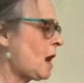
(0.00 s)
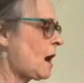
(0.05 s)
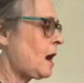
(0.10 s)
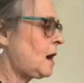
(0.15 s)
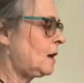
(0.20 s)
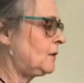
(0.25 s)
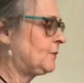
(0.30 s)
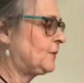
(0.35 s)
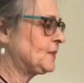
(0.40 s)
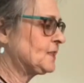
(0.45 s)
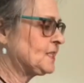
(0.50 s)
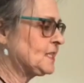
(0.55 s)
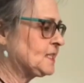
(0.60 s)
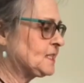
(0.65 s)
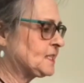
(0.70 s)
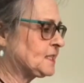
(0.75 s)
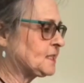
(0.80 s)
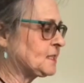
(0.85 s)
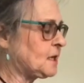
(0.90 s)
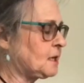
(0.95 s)
this
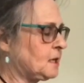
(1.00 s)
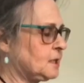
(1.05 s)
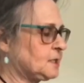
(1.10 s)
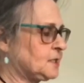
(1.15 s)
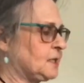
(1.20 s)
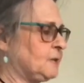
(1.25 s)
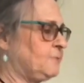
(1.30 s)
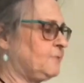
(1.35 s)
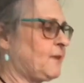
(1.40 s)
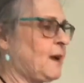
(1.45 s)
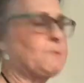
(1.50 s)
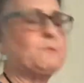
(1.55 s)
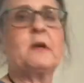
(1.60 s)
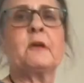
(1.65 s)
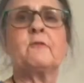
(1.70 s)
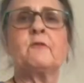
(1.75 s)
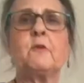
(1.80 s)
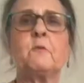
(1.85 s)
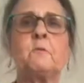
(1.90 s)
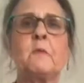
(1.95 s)
is some fabric
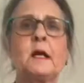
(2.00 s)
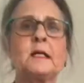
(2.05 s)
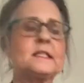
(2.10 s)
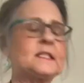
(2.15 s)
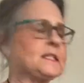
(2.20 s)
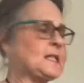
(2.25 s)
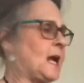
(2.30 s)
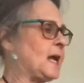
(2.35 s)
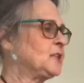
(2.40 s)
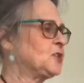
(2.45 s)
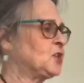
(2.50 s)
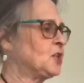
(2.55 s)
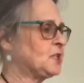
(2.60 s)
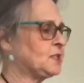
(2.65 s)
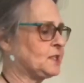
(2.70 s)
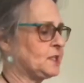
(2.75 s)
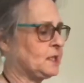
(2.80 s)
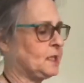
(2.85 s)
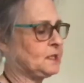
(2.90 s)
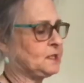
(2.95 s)
from my stash.
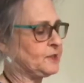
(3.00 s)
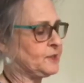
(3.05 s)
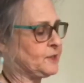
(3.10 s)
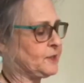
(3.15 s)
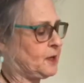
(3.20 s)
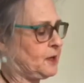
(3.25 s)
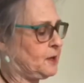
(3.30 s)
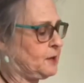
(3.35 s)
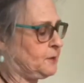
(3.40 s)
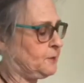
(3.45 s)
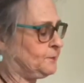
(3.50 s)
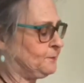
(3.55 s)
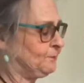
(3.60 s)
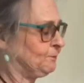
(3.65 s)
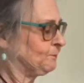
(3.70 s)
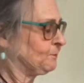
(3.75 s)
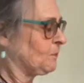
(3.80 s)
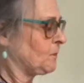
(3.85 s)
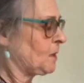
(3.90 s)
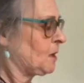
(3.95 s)
It's a
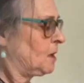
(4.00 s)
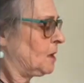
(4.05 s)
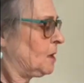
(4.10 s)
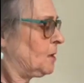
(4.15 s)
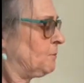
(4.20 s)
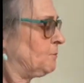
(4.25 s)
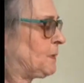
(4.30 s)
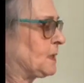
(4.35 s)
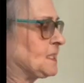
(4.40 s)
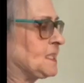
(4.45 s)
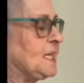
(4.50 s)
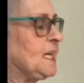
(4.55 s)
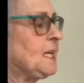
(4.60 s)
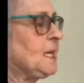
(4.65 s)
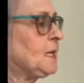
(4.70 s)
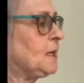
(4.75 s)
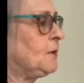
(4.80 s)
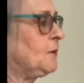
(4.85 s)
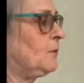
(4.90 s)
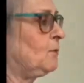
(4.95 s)

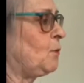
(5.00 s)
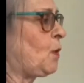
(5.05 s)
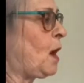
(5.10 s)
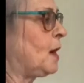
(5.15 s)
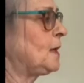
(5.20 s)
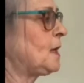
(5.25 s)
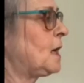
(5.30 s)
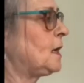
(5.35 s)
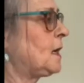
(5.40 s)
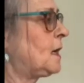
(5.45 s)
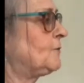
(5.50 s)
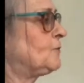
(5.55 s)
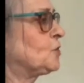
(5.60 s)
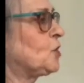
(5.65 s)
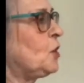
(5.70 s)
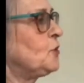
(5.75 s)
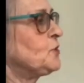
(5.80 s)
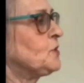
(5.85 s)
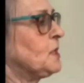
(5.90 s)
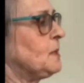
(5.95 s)
batik one, and I've
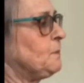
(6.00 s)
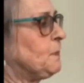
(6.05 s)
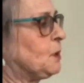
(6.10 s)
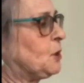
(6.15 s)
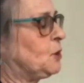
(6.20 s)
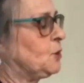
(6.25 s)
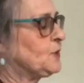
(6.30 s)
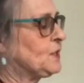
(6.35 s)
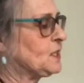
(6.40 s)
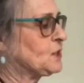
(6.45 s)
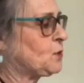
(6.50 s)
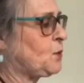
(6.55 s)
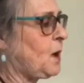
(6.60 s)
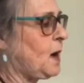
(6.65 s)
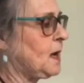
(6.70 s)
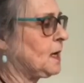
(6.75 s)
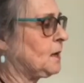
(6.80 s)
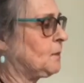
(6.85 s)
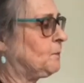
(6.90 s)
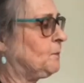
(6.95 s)
chosen it because it's
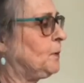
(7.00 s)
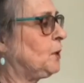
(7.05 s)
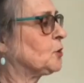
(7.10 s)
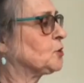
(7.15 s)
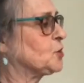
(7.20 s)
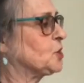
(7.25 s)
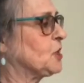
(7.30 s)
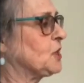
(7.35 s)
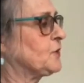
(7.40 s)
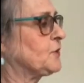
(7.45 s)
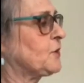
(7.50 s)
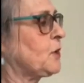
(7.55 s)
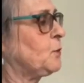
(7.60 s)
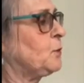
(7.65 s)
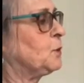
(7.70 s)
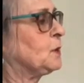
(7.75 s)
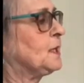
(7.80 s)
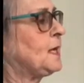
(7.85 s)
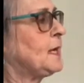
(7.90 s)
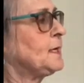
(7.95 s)
quite blotchy, so
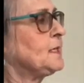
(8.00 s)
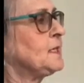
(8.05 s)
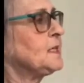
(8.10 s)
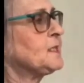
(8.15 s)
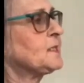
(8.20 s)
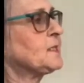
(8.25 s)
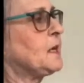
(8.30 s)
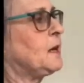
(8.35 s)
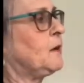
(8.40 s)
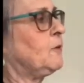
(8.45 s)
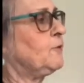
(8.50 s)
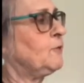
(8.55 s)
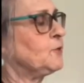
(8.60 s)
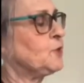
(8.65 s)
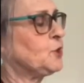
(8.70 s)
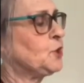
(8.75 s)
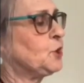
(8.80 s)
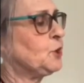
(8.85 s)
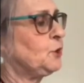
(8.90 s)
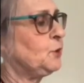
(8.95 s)
would lend itself
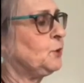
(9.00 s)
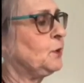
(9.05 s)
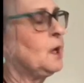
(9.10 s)
to